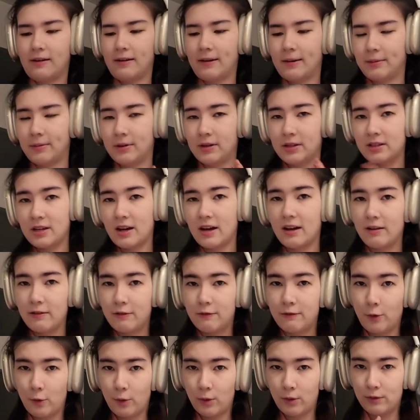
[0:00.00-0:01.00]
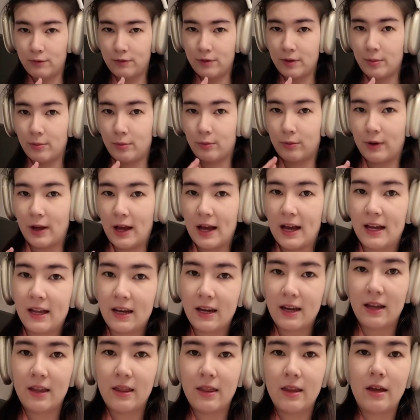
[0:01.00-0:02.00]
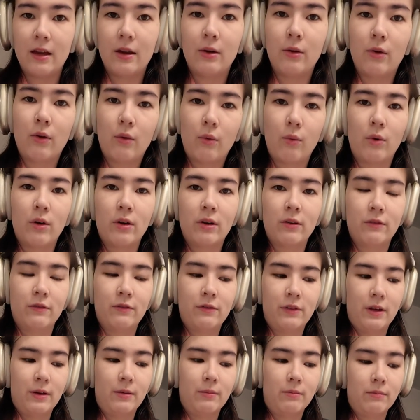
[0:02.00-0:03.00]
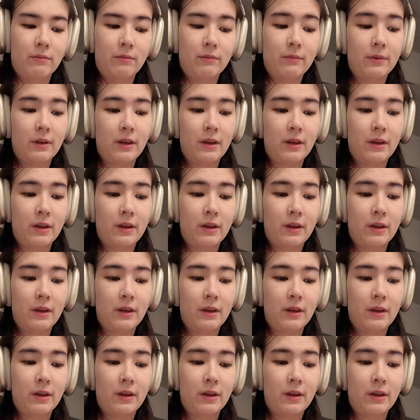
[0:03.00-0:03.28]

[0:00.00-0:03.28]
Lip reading: I'm gonna dye 4 of them red and then 1 of them